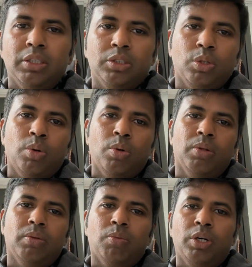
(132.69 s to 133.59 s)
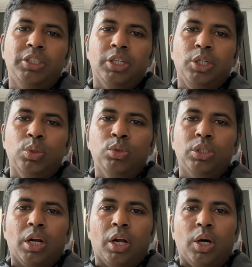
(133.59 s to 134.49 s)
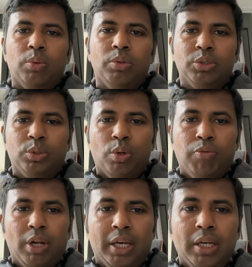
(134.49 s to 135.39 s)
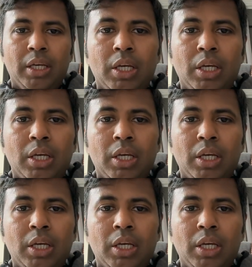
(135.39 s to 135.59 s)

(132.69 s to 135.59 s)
So what is the news around Snowflake?